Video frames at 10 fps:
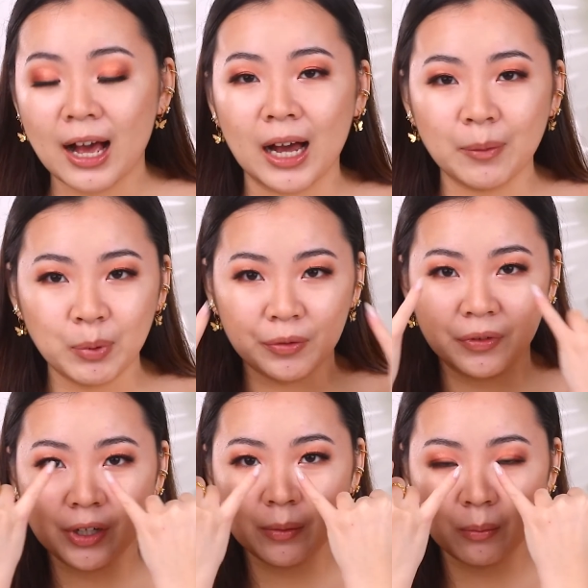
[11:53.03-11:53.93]
I
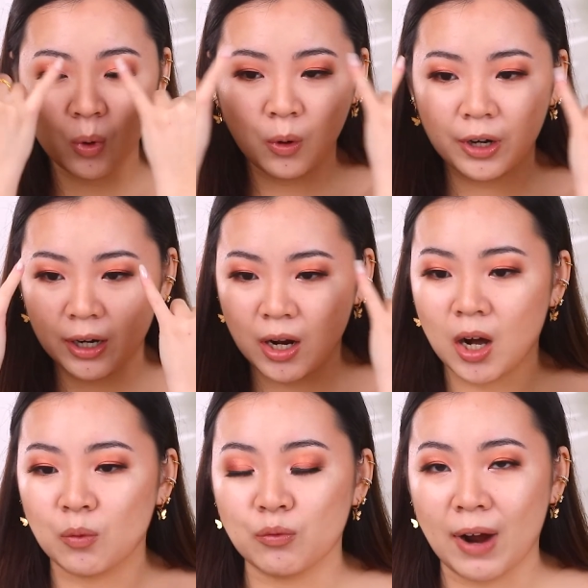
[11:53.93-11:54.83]
prefer it more
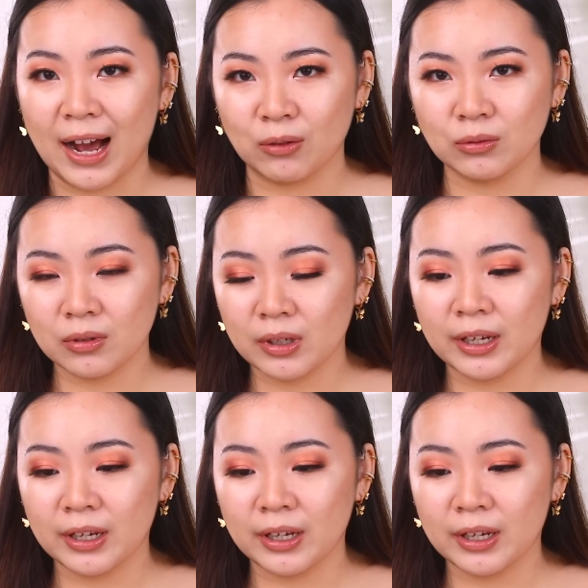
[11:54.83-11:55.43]
round,